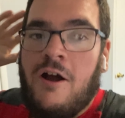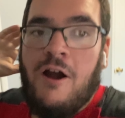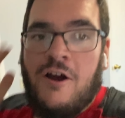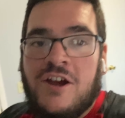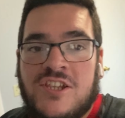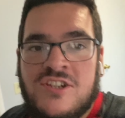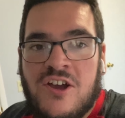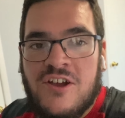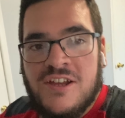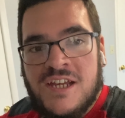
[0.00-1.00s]
All right,
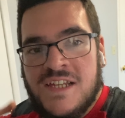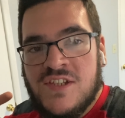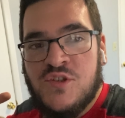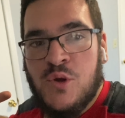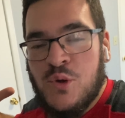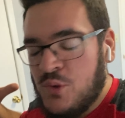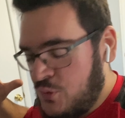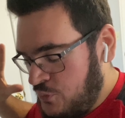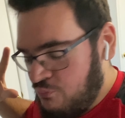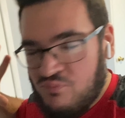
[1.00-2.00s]
y'all.
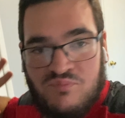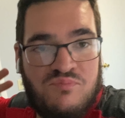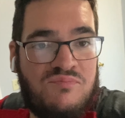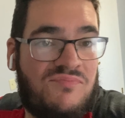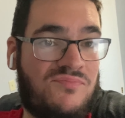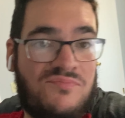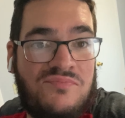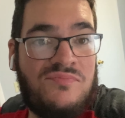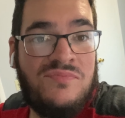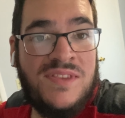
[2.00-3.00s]
So
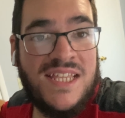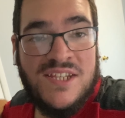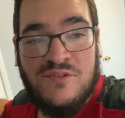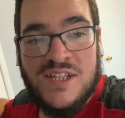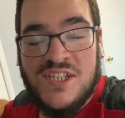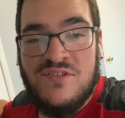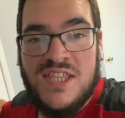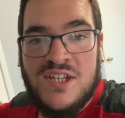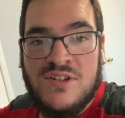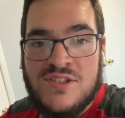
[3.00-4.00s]
that's it for this
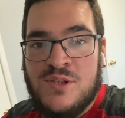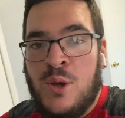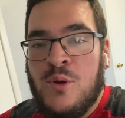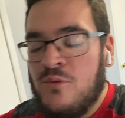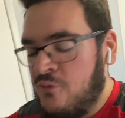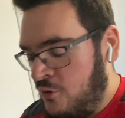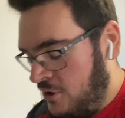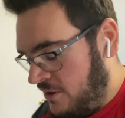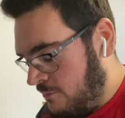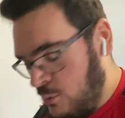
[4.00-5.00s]
video. So
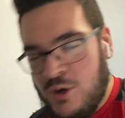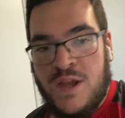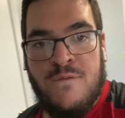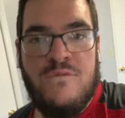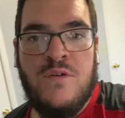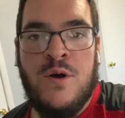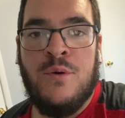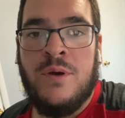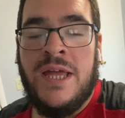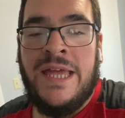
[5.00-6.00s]
for more
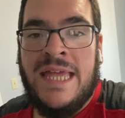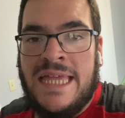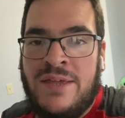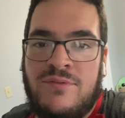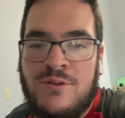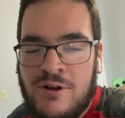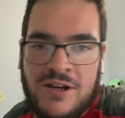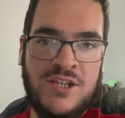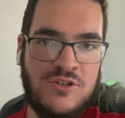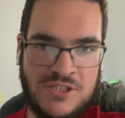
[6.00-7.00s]
info, if you
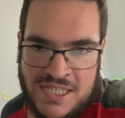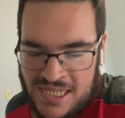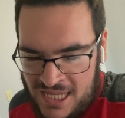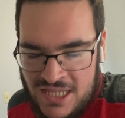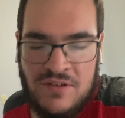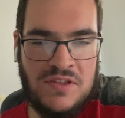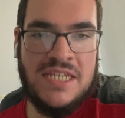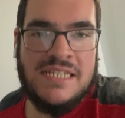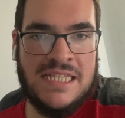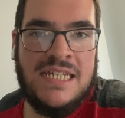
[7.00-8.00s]
are interested in any of
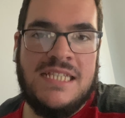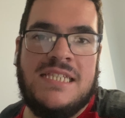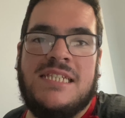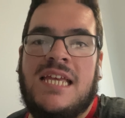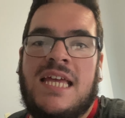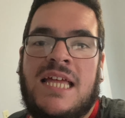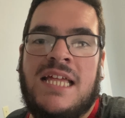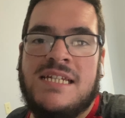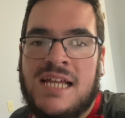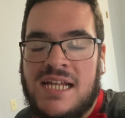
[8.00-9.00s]
these elites,
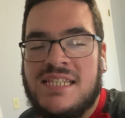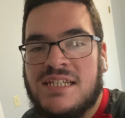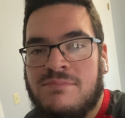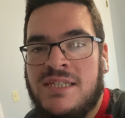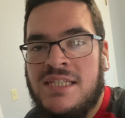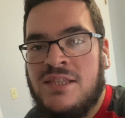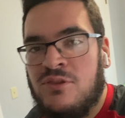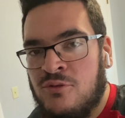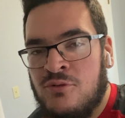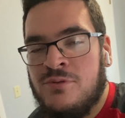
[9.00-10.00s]
contact me
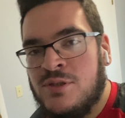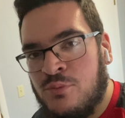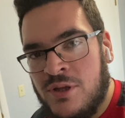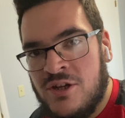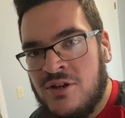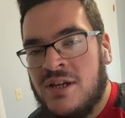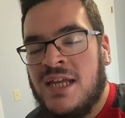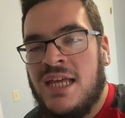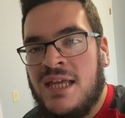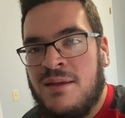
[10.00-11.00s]
through Twitter,
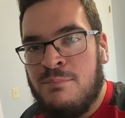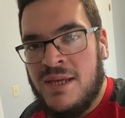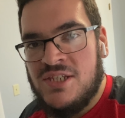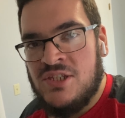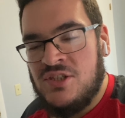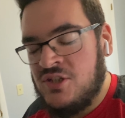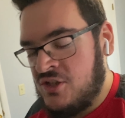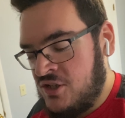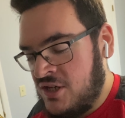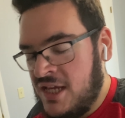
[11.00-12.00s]

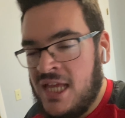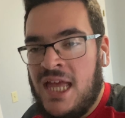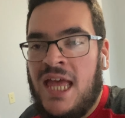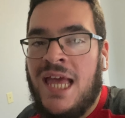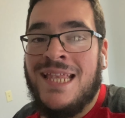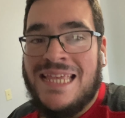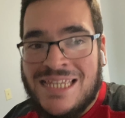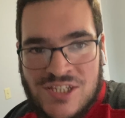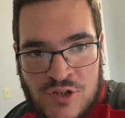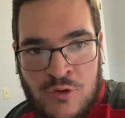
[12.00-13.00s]
Messenger, and
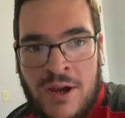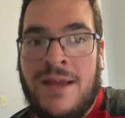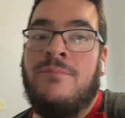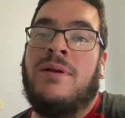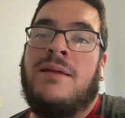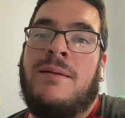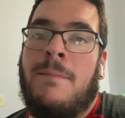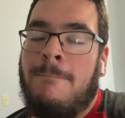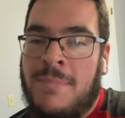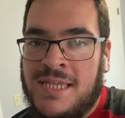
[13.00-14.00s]
Instagram
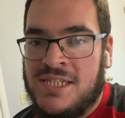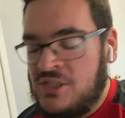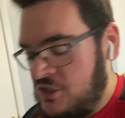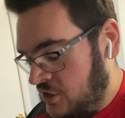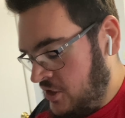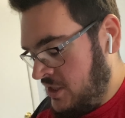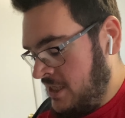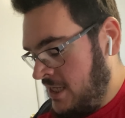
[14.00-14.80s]
Messenger.